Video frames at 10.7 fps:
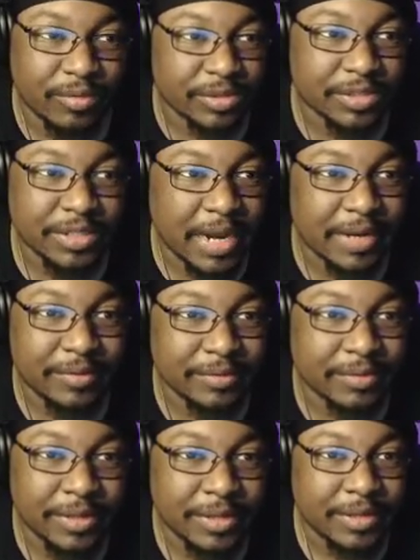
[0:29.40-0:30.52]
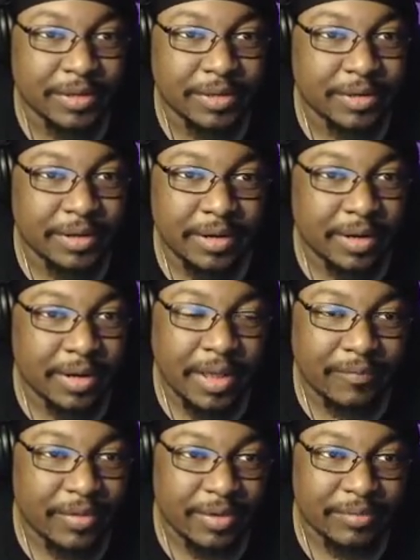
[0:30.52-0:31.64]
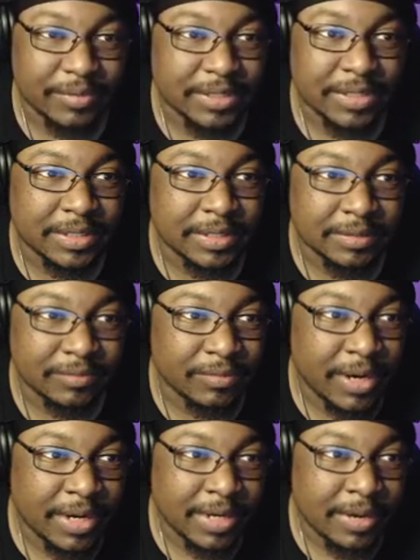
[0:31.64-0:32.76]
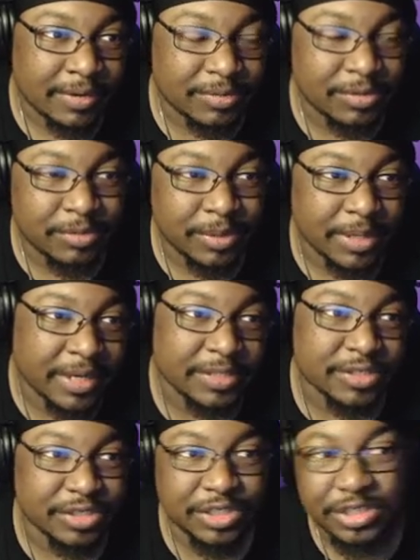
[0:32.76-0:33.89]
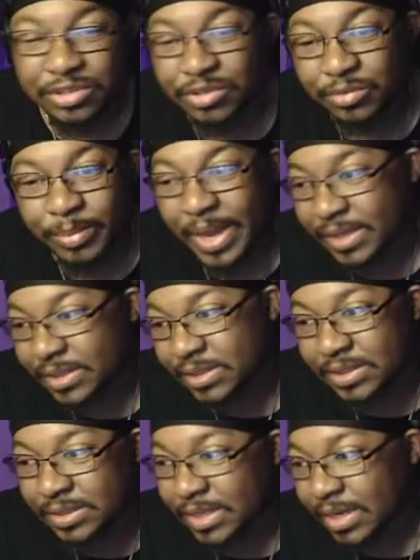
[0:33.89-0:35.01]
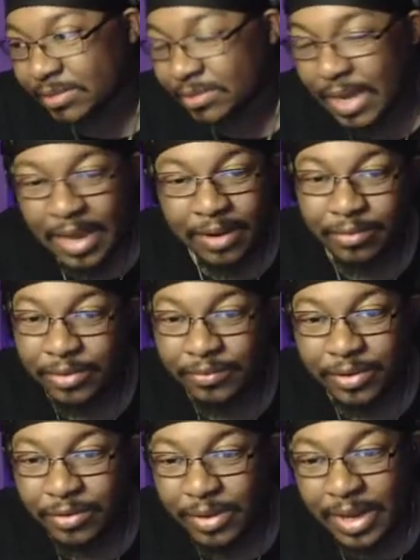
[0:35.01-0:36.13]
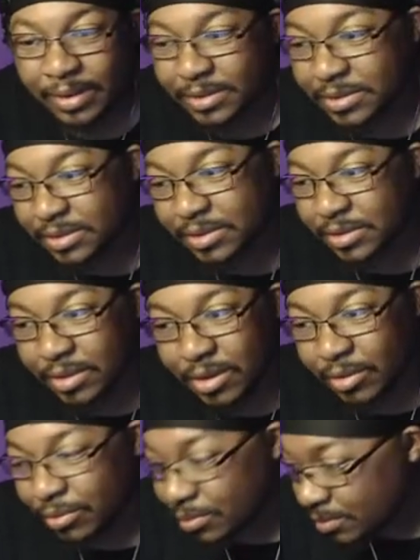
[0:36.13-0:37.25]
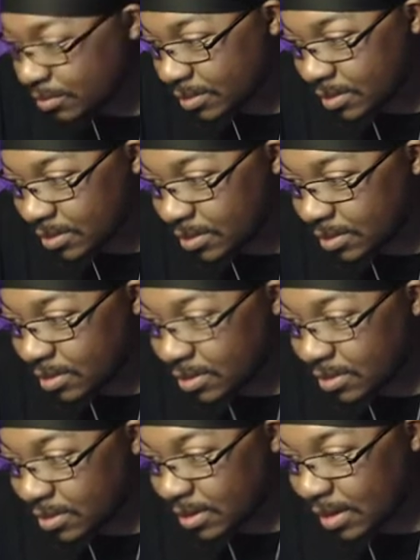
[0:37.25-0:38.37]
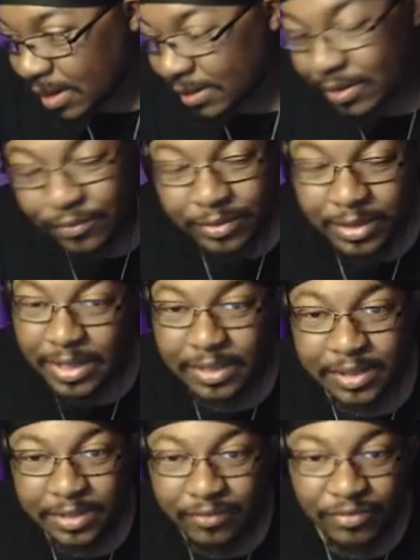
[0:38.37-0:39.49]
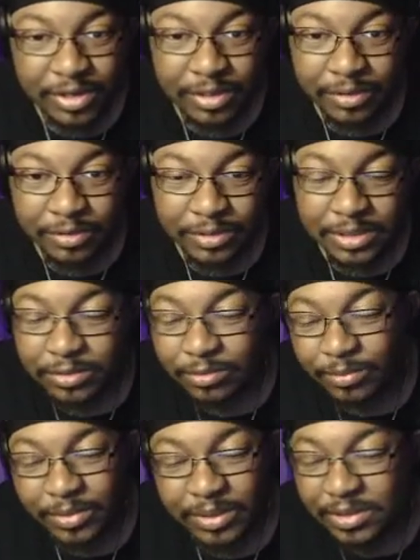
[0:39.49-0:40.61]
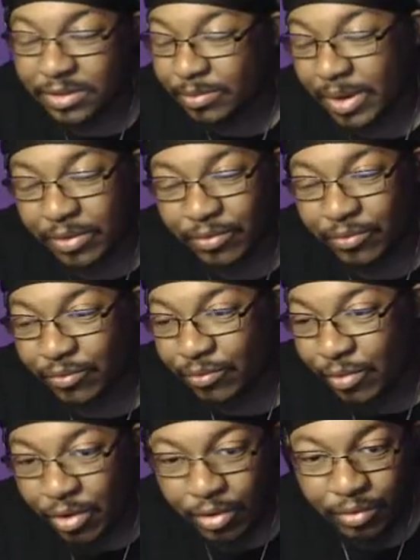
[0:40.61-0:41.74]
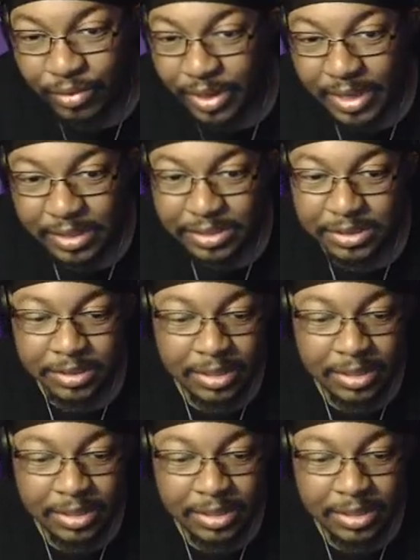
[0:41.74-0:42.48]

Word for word: title that I've ever seen. Right now, it's supposed to be an intergender match this time, so I don't even know how this is gonna go. I never look at none of the videos. This is my raw reaction.